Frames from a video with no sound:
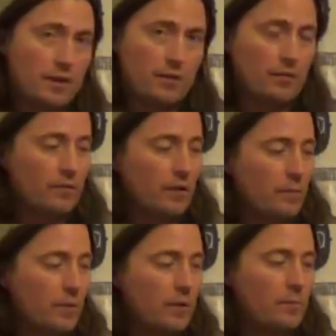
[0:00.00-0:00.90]
take your
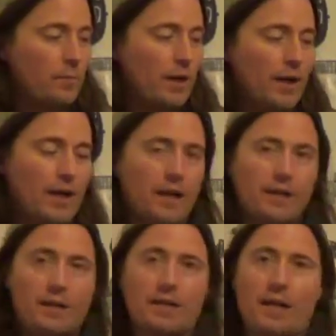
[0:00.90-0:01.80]
thumb, put it
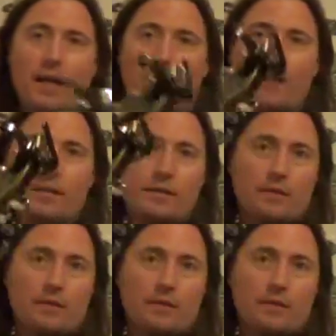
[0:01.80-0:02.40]
behind the neck,